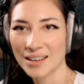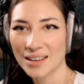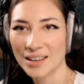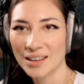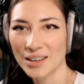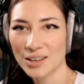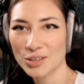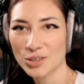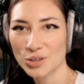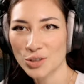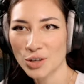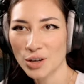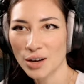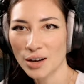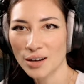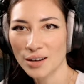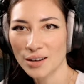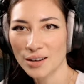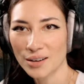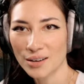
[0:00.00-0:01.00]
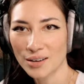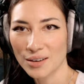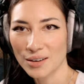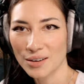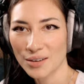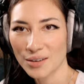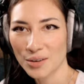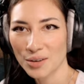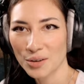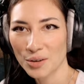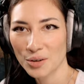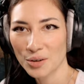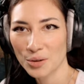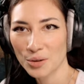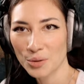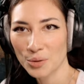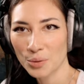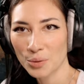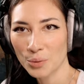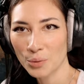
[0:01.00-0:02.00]
It's not.
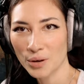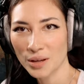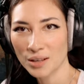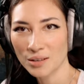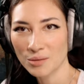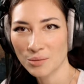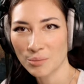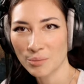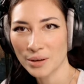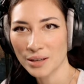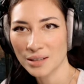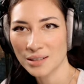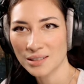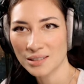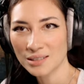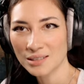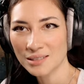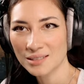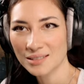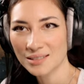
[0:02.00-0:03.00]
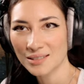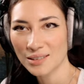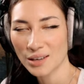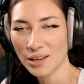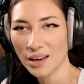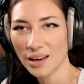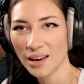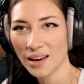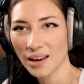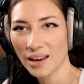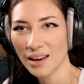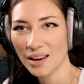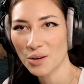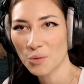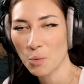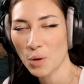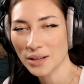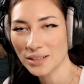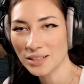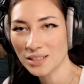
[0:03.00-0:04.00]
Win, big deal. Okay.
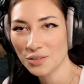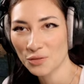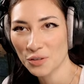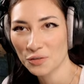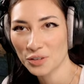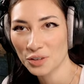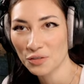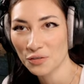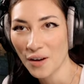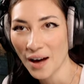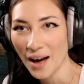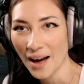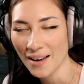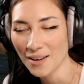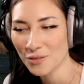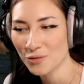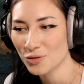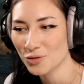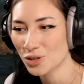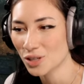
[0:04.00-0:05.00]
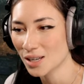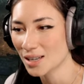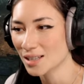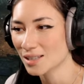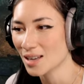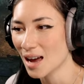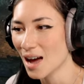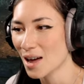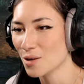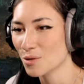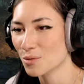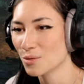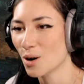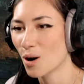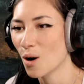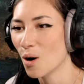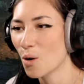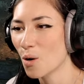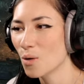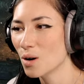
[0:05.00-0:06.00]
1 to 55? Jeez, I don't
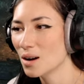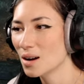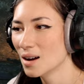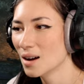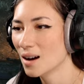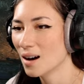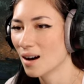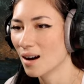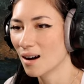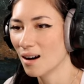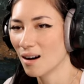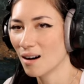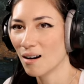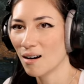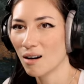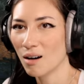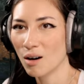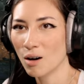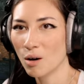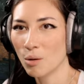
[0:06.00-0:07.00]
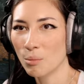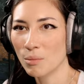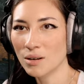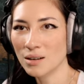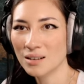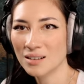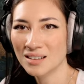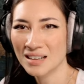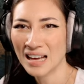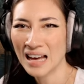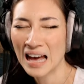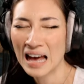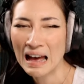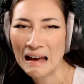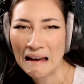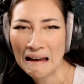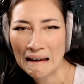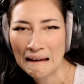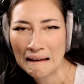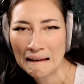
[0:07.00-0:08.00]
know. Um...
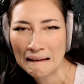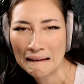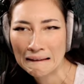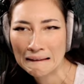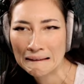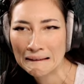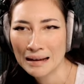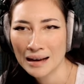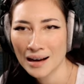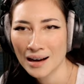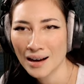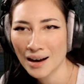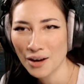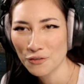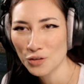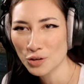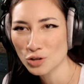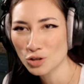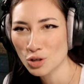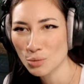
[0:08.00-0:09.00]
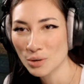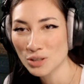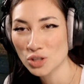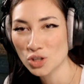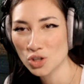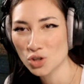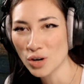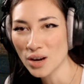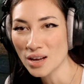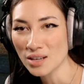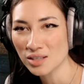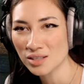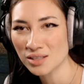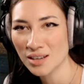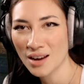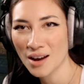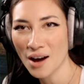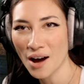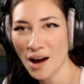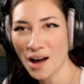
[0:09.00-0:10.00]
I feel so much stress.
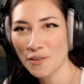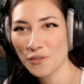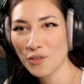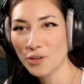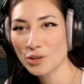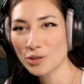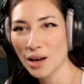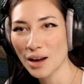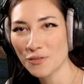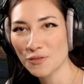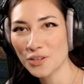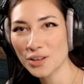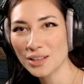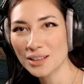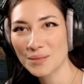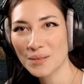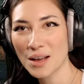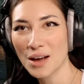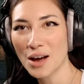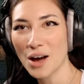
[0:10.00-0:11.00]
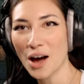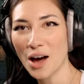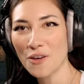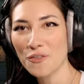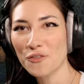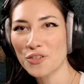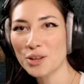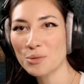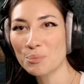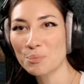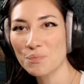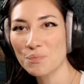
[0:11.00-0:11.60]
I feel, I feel, I feel...